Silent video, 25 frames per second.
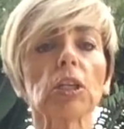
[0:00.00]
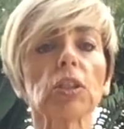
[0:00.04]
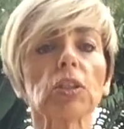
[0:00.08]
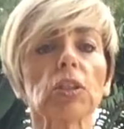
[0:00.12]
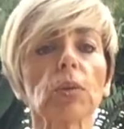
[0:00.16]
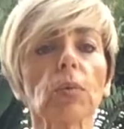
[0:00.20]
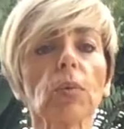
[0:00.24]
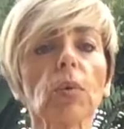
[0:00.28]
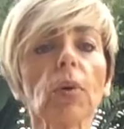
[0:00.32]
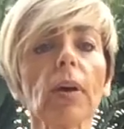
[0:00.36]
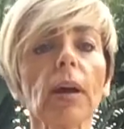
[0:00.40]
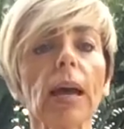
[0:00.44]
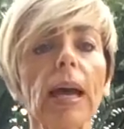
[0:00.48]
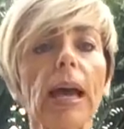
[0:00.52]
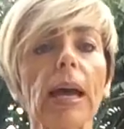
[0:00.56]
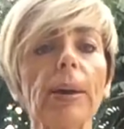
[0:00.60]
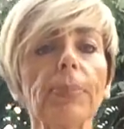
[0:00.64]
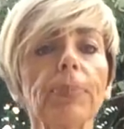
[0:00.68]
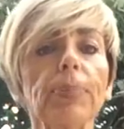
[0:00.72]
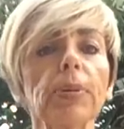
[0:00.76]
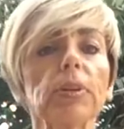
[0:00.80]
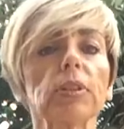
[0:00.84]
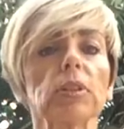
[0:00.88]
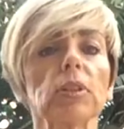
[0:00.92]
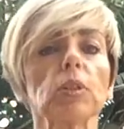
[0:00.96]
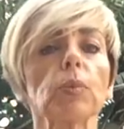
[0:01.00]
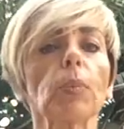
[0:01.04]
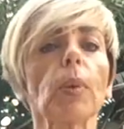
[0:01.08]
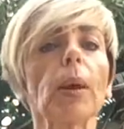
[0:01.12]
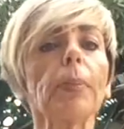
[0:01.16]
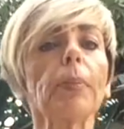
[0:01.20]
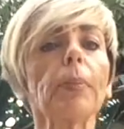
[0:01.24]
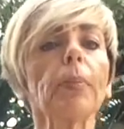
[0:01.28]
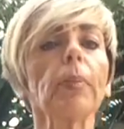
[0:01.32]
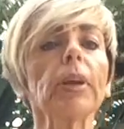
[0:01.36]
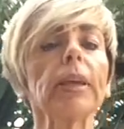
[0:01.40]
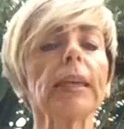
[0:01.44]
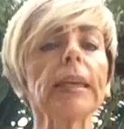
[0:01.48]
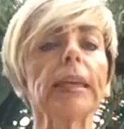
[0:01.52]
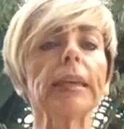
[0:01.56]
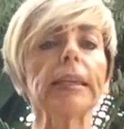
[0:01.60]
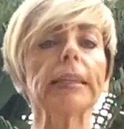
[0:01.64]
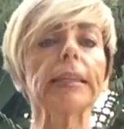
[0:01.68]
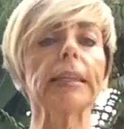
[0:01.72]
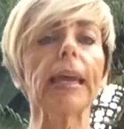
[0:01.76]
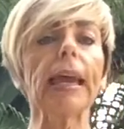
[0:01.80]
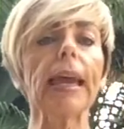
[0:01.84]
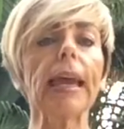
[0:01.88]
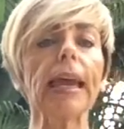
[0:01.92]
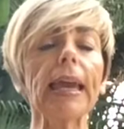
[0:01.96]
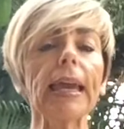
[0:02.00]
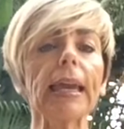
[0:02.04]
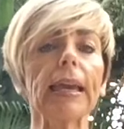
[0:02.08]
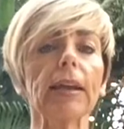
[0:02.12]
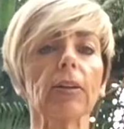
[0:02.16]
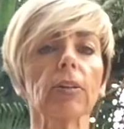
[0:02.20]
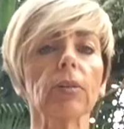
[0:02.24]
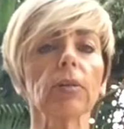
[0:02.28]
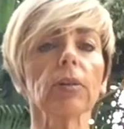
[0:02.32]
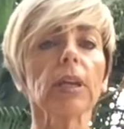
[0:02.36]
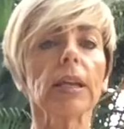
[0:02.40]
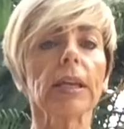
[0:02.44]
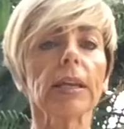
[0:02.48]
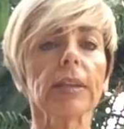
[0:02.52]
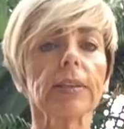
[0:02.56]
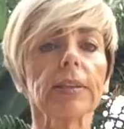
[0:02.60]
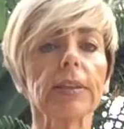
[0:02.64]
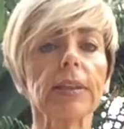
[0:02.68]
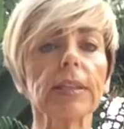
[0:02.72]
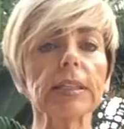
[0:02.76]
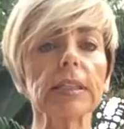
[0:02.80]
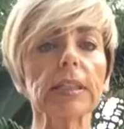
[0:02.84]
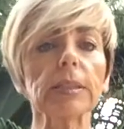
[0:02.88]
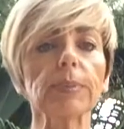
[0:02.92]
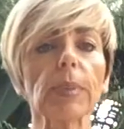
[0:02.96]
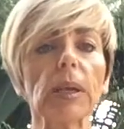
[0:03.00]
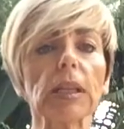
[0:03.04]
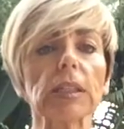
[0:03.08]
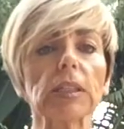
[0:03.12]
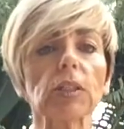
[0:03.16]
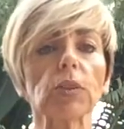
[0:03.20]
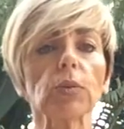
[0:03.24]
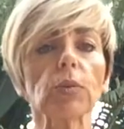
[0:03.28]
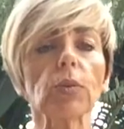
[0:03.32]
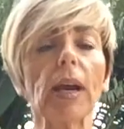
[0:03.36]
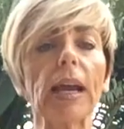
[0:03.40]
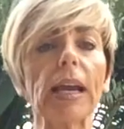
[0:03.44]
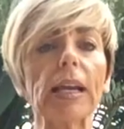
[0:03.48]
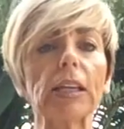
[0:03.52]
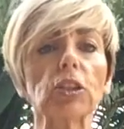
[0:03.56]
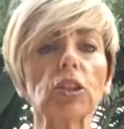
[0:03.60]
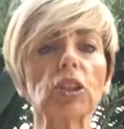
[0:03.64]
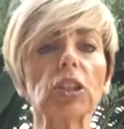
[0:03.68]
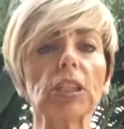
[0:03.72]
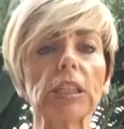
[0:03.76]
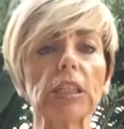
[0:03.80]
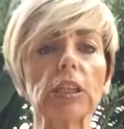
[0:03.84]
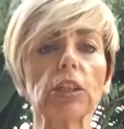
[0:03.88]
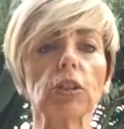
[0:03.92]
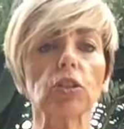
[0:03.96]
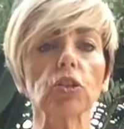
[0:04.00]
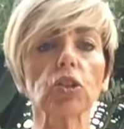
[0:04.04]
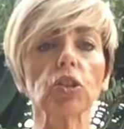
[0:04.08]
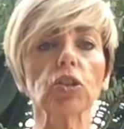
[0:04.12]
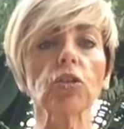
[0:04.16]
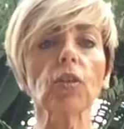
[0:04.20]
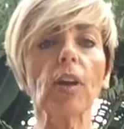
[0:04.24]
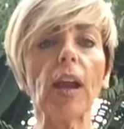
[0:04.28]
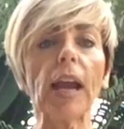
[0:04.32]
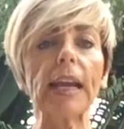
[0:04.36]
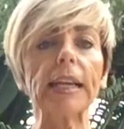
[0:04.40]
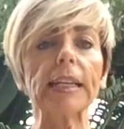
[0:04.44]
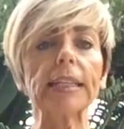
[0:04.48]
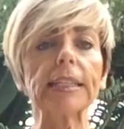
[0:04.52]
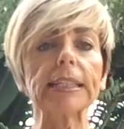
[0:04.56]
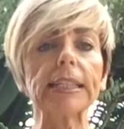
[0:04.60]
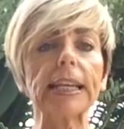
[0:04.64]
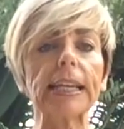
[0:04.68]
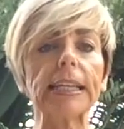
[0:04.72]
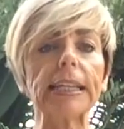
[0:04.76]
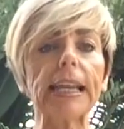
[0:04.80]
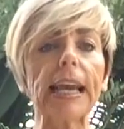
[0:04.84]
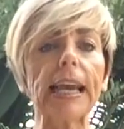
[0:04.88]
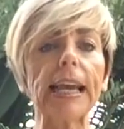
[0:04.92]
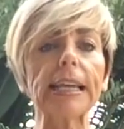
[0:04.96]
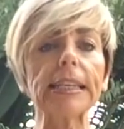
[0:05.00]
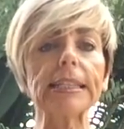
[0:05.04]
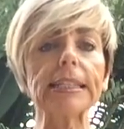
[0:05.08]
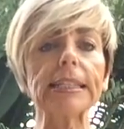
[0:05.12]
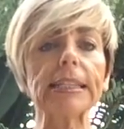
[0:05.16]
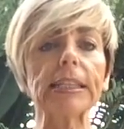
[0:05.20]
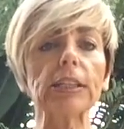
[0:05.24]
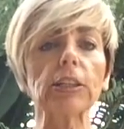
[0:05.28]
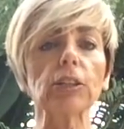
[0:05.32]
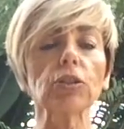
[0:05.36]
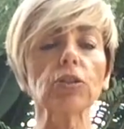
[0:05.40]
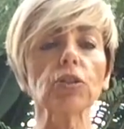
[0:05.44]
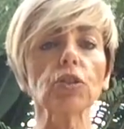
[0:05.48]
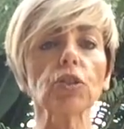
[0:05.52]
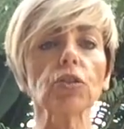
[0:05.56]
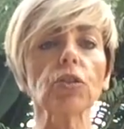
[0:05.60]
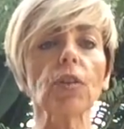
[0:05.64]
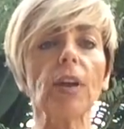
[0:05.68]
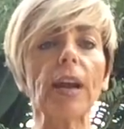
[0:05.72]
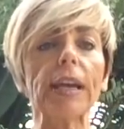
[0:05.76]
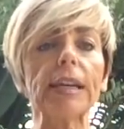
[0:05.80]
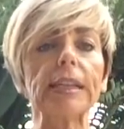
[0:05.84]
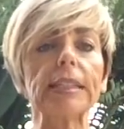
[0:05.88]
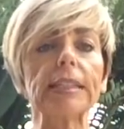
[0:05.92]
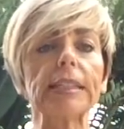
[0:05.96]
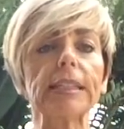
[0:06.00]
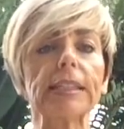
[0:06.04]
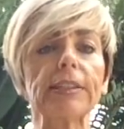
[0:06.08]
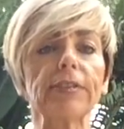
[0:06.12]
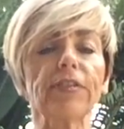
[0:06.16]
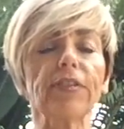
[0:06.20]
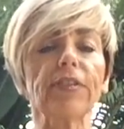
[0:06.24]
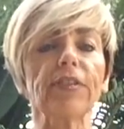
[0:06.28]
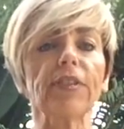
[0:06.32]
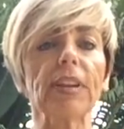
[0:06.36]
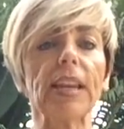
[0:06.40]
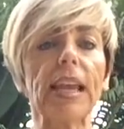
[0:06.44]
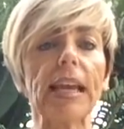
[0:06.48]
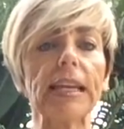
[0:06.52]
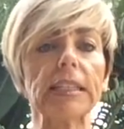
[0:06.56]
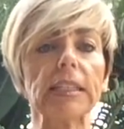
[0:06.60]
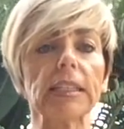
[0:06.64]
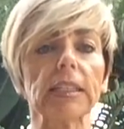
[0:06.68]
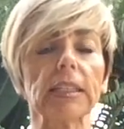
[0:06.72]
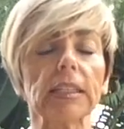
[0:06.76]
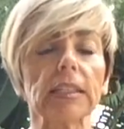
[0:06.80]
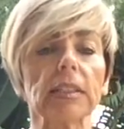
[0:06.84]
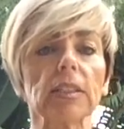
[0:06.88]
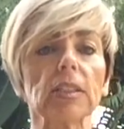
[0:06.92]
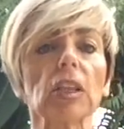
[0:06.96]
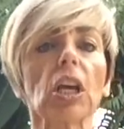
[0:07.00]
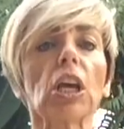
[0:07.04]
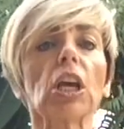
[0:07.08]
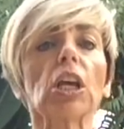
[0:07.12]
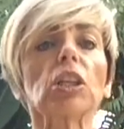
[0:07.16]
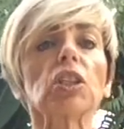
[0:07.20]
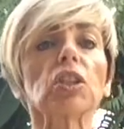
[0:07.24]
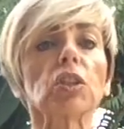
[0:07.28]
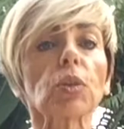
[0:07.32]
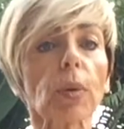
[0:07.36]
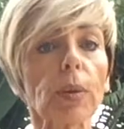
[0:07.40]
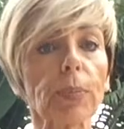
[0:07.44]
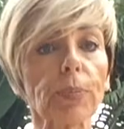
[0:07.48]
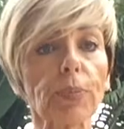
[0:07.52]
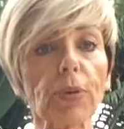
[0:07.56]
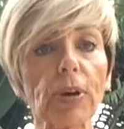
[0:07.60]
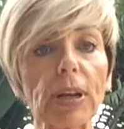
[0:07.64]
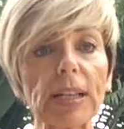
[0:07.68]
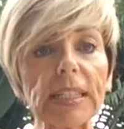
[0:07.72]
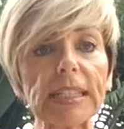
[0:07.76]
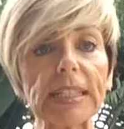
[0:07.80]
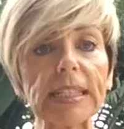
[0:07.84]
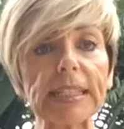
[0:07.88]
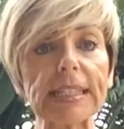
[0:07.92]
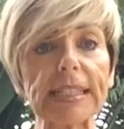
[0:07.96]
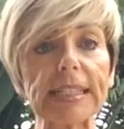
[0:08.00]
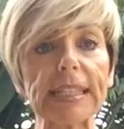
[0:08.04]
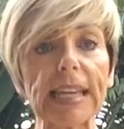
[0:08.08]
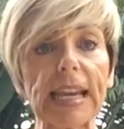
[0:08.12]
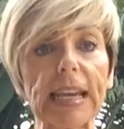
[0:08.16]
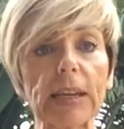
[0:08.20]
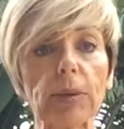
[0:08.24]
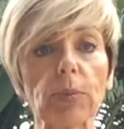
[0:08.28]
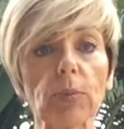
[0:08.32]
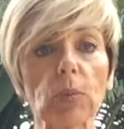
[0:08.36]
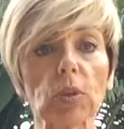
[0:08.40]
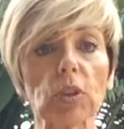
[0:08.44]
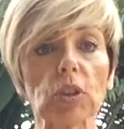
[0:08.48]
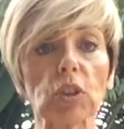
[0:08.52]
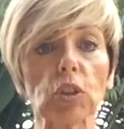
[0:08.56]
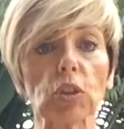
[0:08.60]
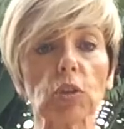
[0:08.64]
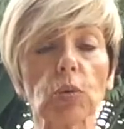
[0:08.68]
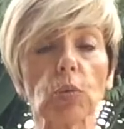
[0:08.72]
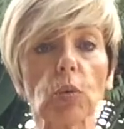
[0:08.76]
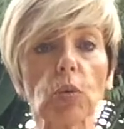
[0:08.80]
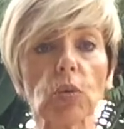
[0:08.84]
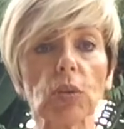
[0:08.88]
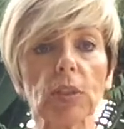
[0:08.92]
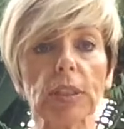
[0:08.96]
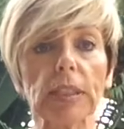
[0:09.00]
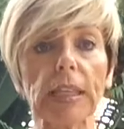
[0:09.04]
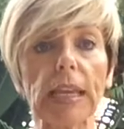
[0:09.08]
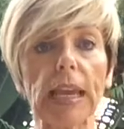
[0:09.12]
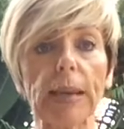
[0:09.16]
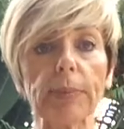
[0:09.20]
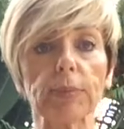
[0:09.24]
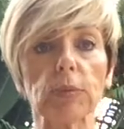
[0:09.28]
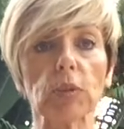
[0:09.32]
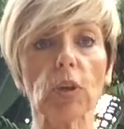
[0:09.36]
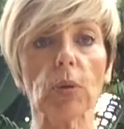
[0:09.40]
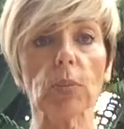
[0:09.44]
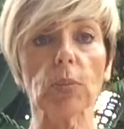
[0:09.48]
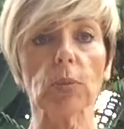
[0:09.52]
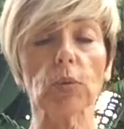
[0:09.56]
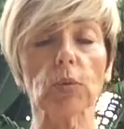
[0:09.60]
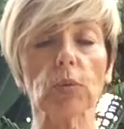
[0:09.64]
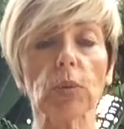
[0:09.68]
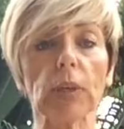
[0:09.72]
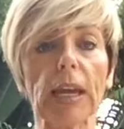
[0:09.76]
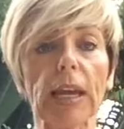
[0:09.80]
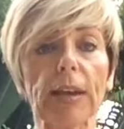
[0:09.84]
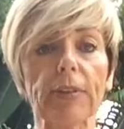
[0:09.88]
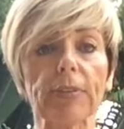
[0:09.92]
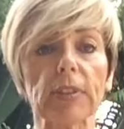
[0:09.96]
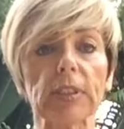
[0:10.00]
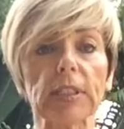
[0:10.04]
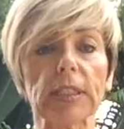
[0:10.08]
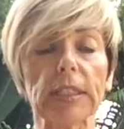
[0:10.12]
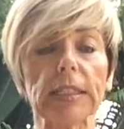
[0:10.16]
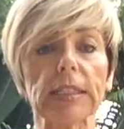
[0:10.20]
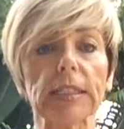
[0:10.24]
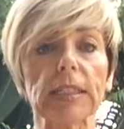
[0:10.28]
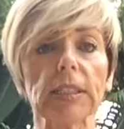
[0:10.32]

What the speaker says: So what happens when we inhale, this muscle actually contracts, and as it contracts it flattens, so it presses downwards towards the abdominal cavity.